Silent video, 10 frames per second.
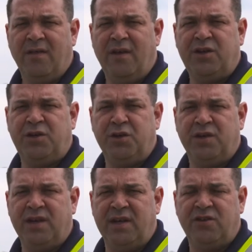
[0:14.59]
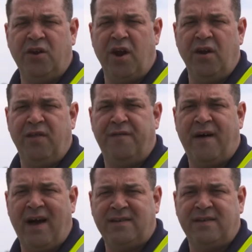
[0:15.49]
This unit is not only the
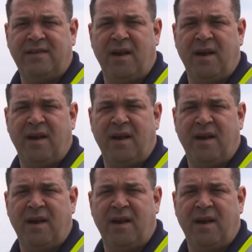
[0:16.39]
fastest